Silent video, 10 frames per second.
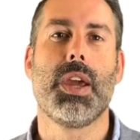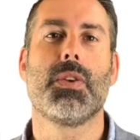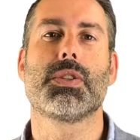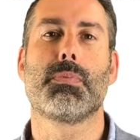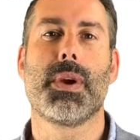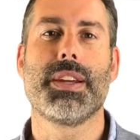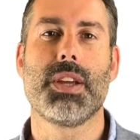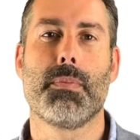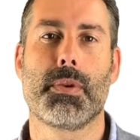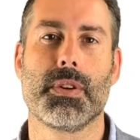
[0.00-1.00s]
Here's a
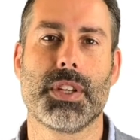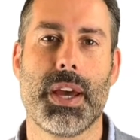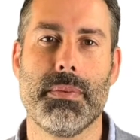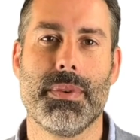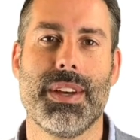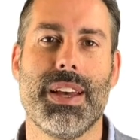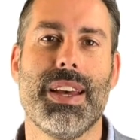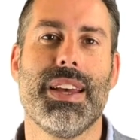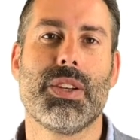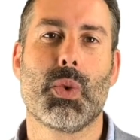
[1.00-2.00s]
breakdown per type
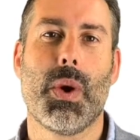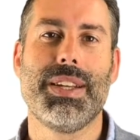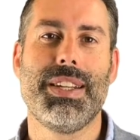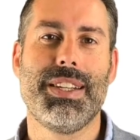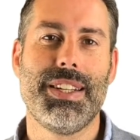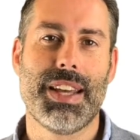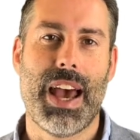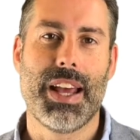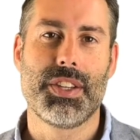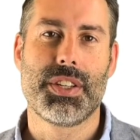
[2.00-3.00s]
20
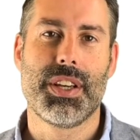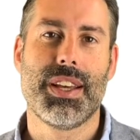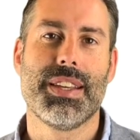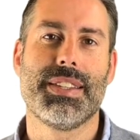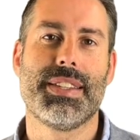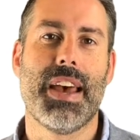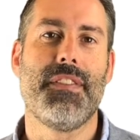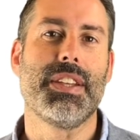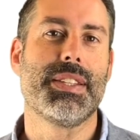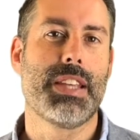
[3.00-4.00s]
detached,
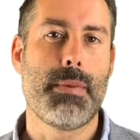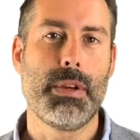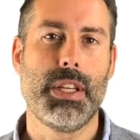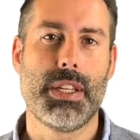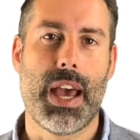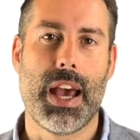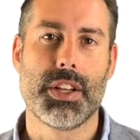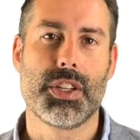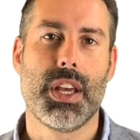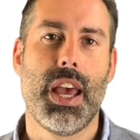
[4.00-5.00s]
7 semi
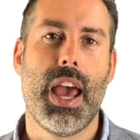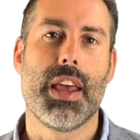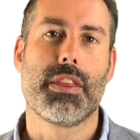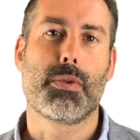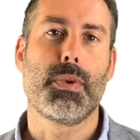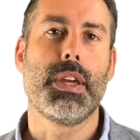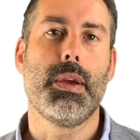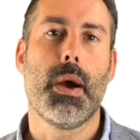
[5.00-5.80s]
detached, and three